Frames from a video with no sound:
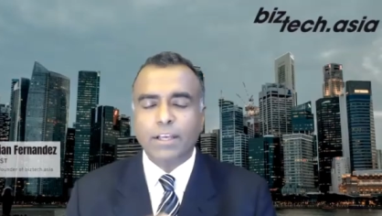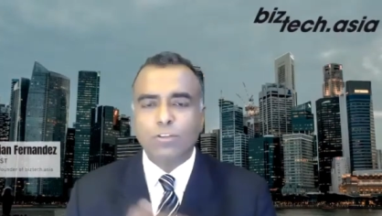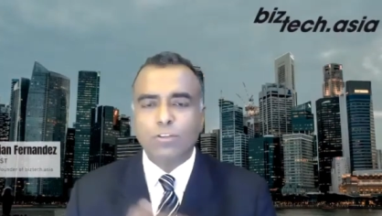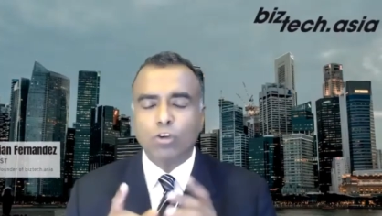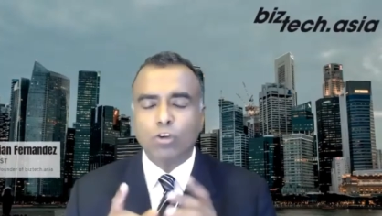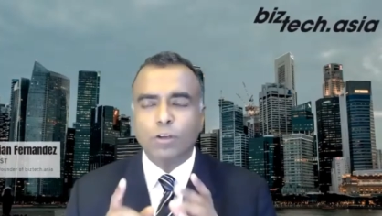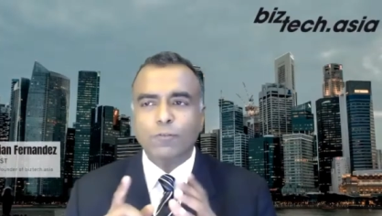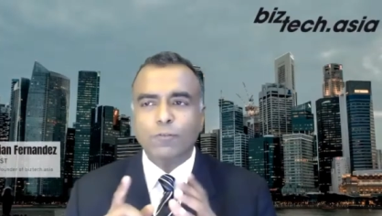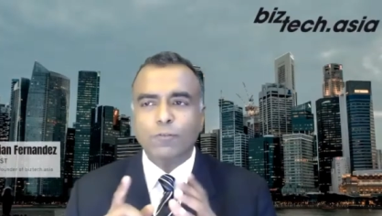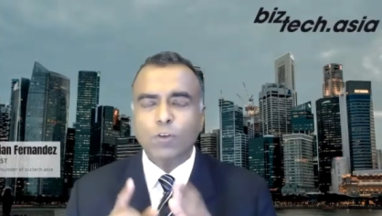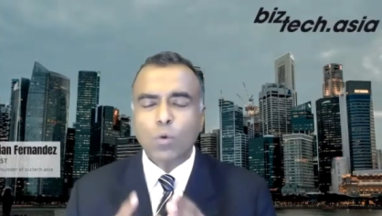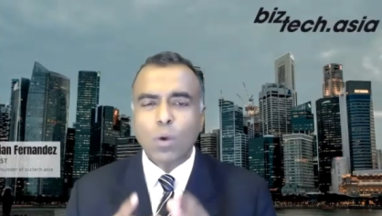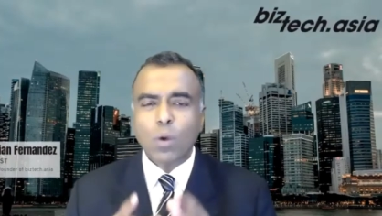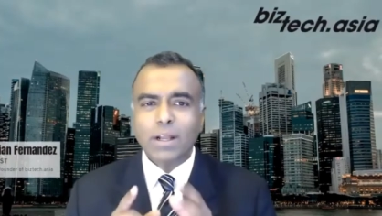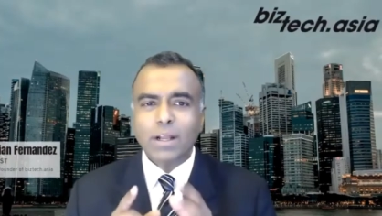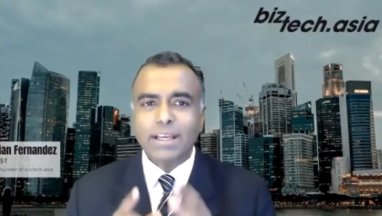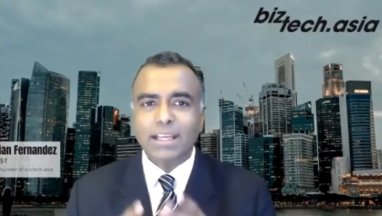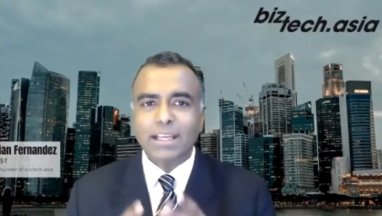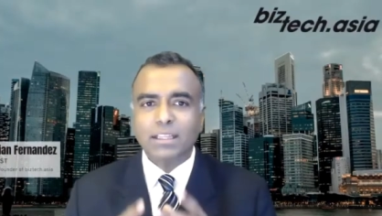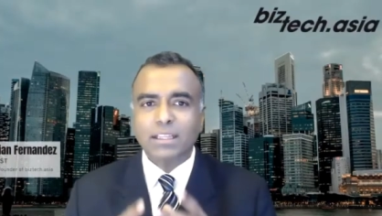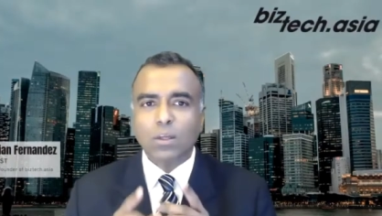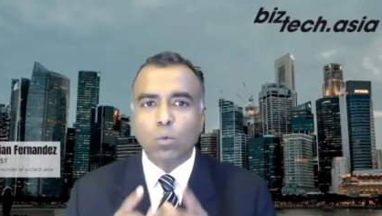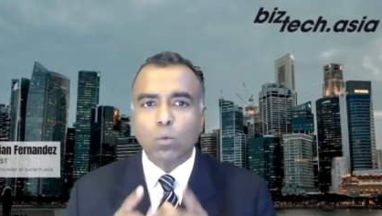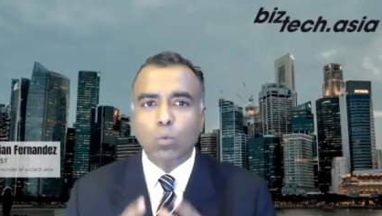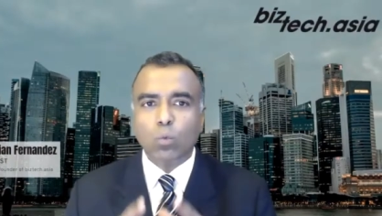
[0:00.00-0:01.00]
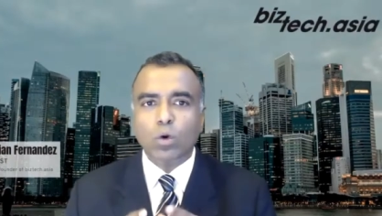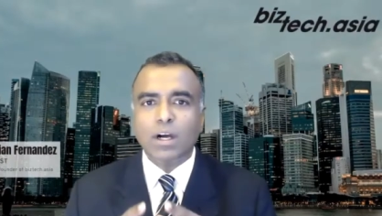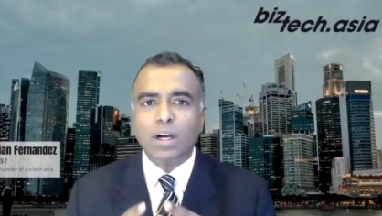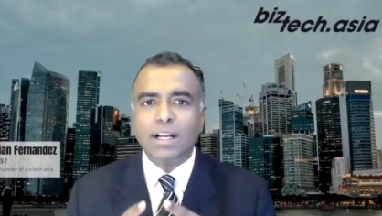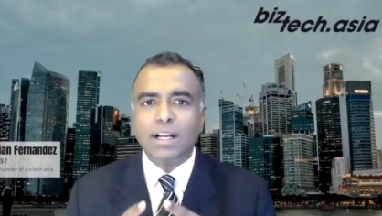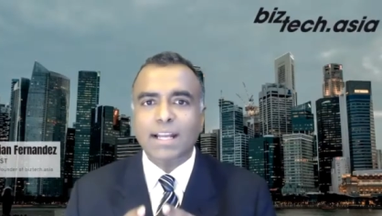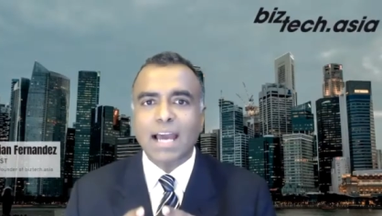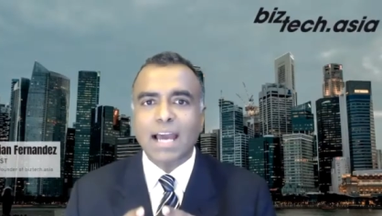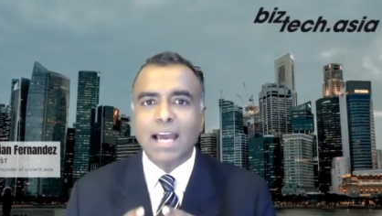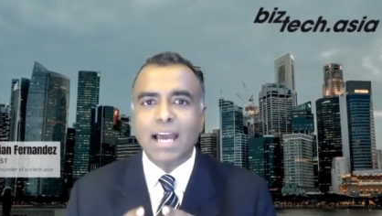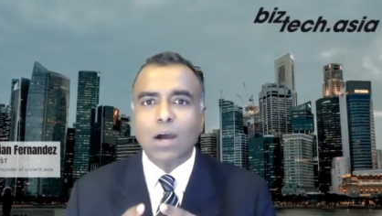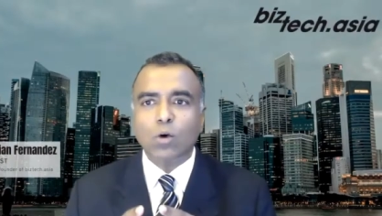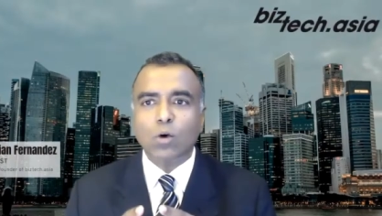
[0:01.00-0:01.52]
so if you want to get the word
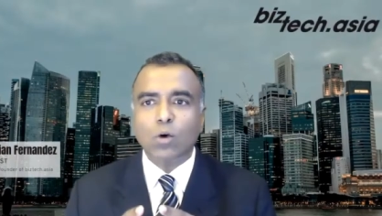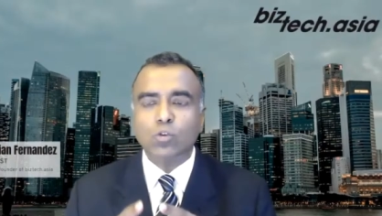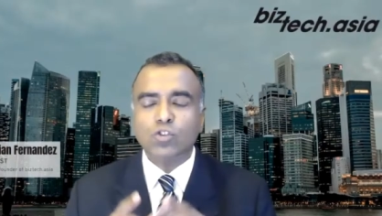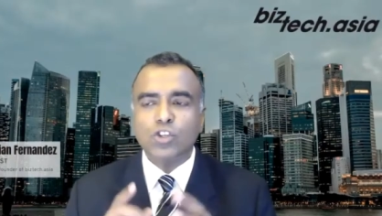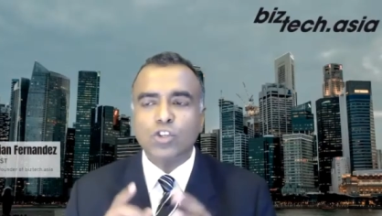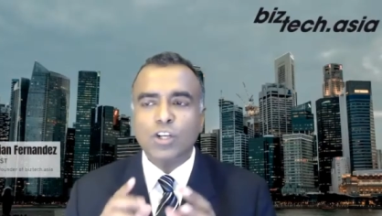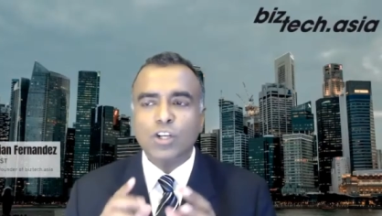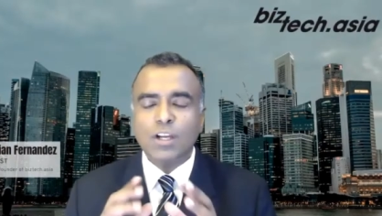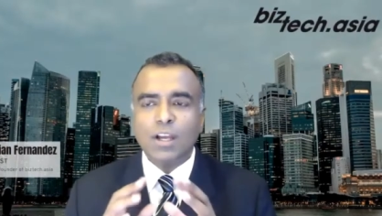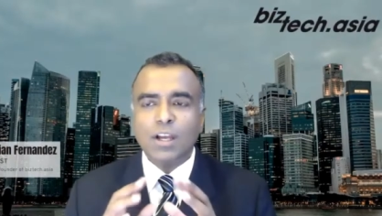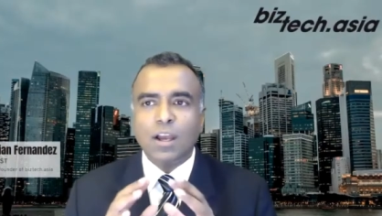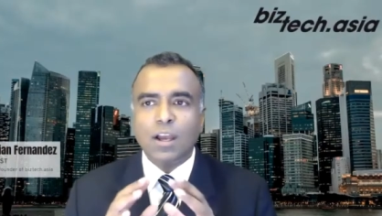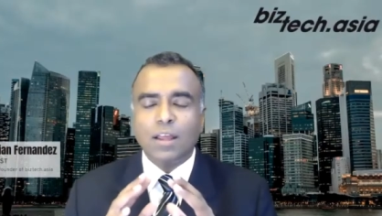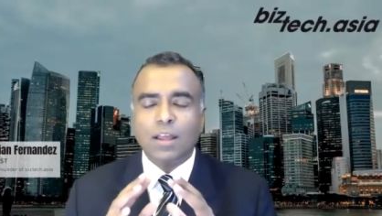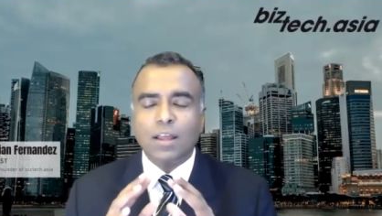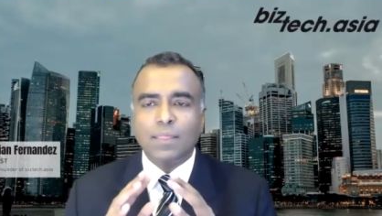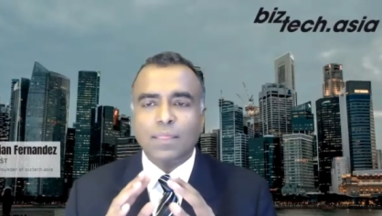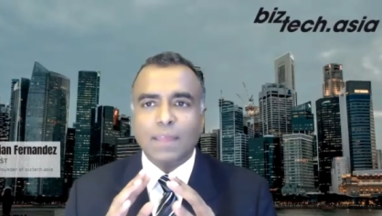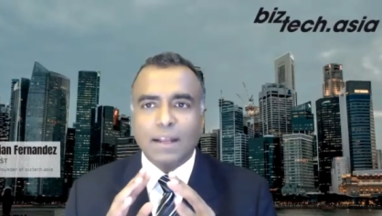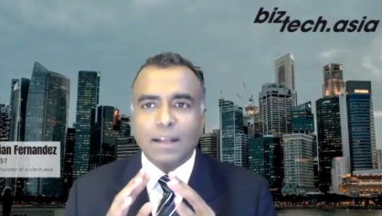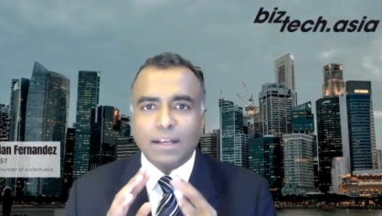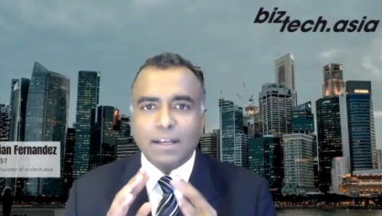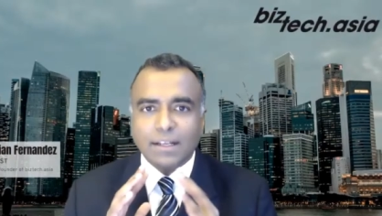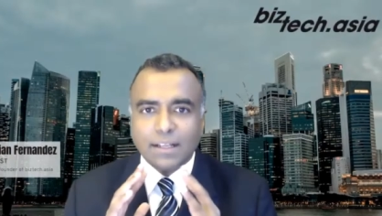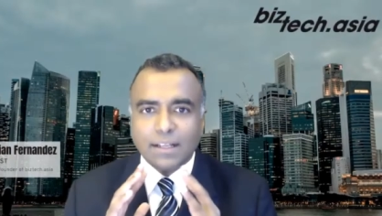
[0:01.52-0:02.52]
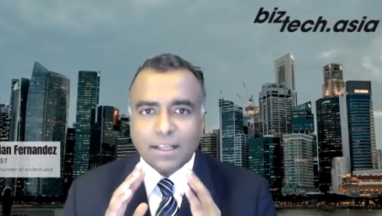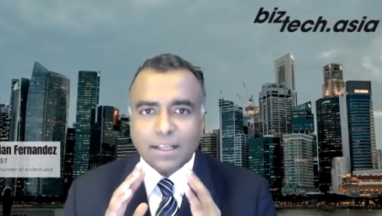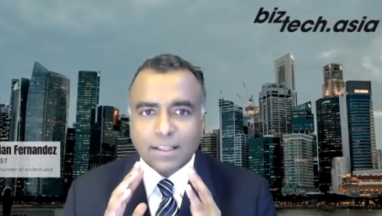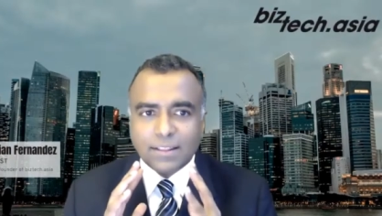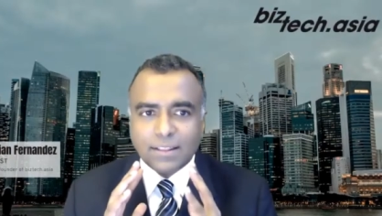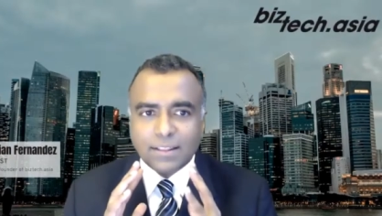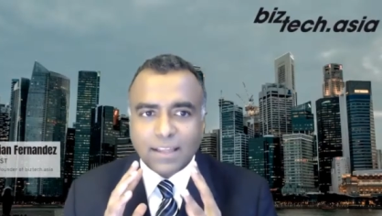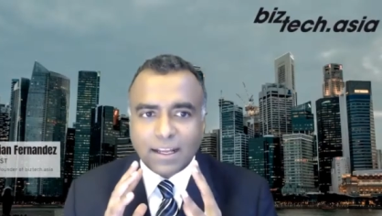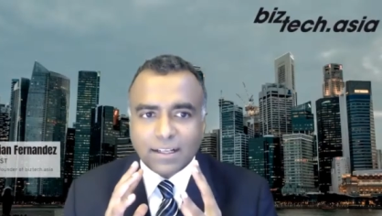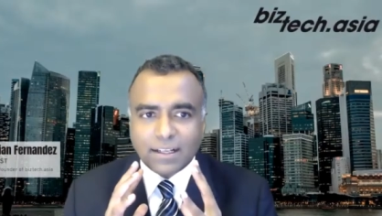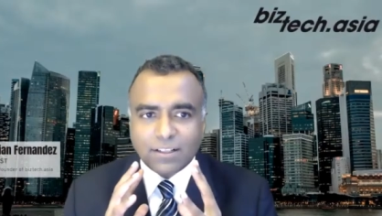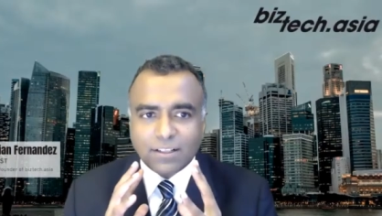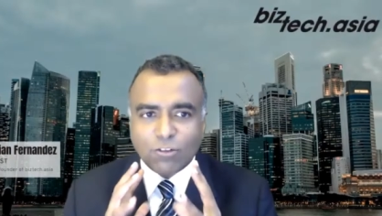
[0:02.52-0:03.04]
out that